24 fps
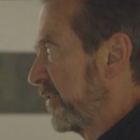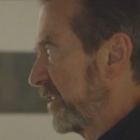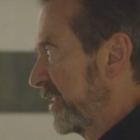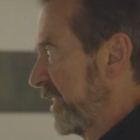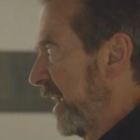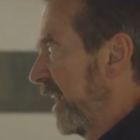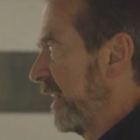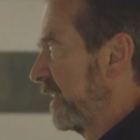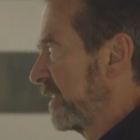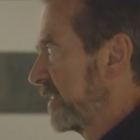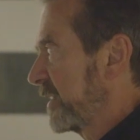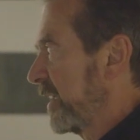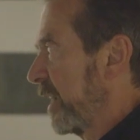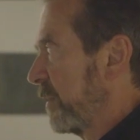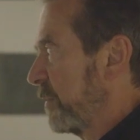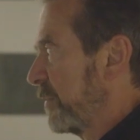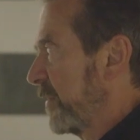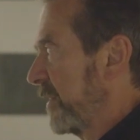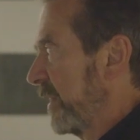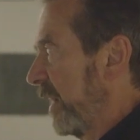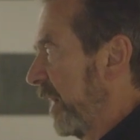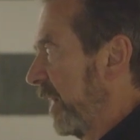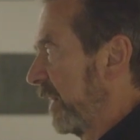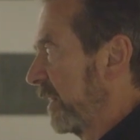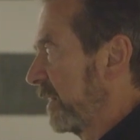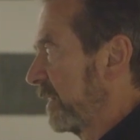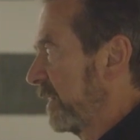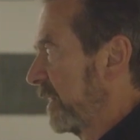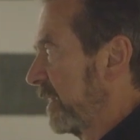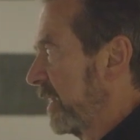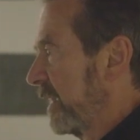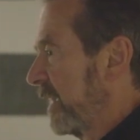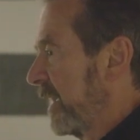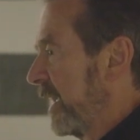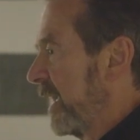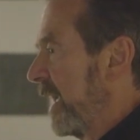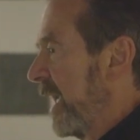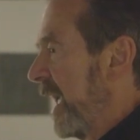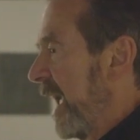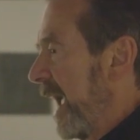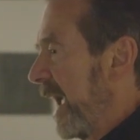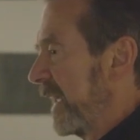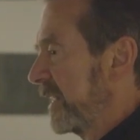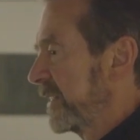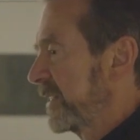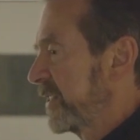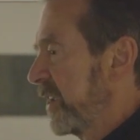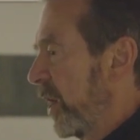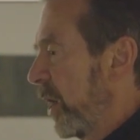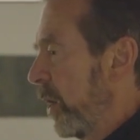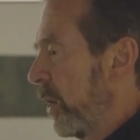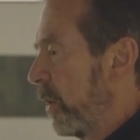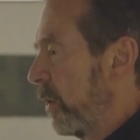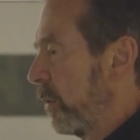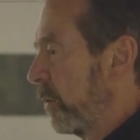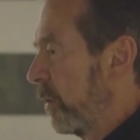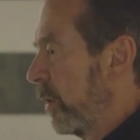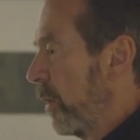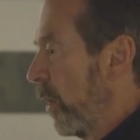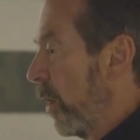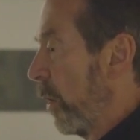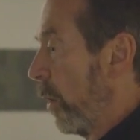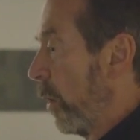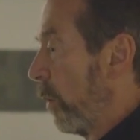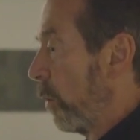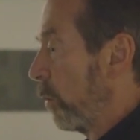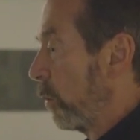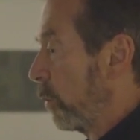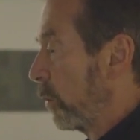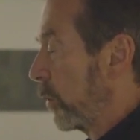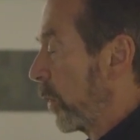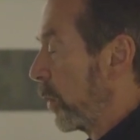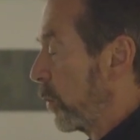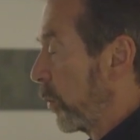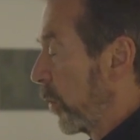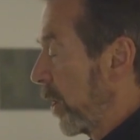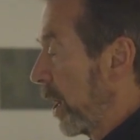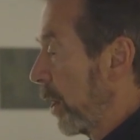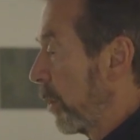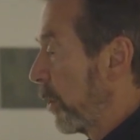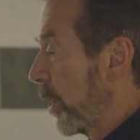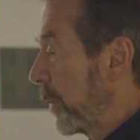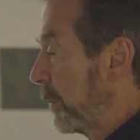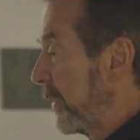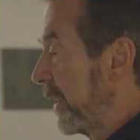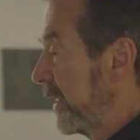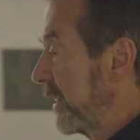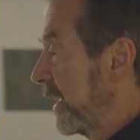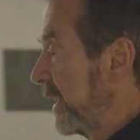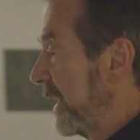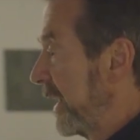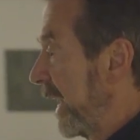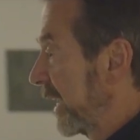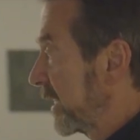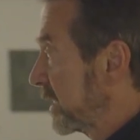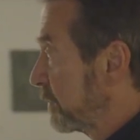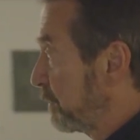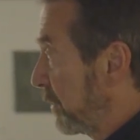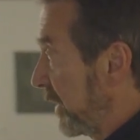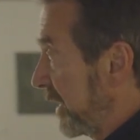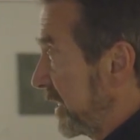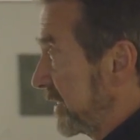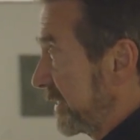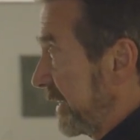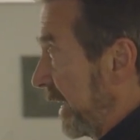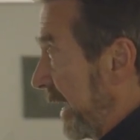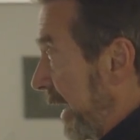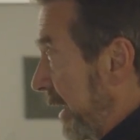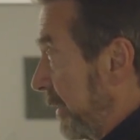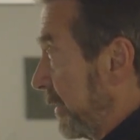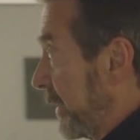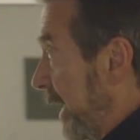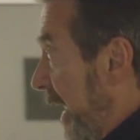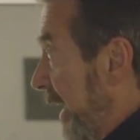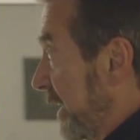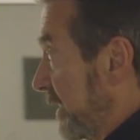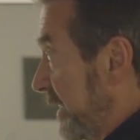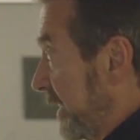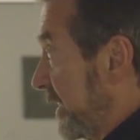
saying something. And so well, where would be the next place that I'd like to